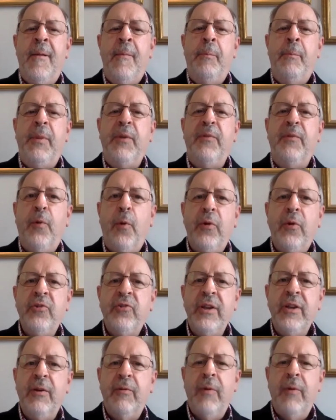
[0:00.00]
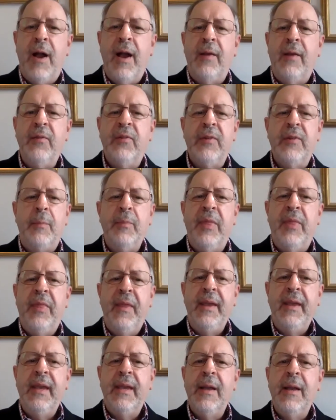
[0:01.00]
Before she arrives, I'm
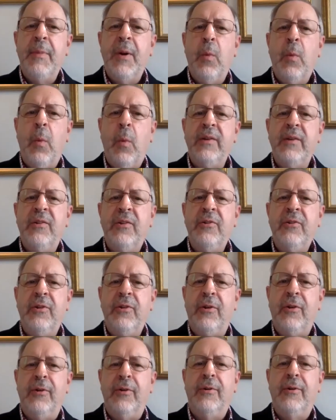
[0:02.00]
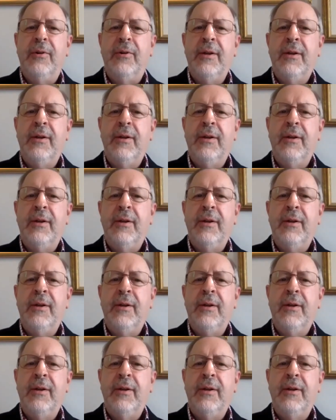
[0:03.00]
thinking about what to do.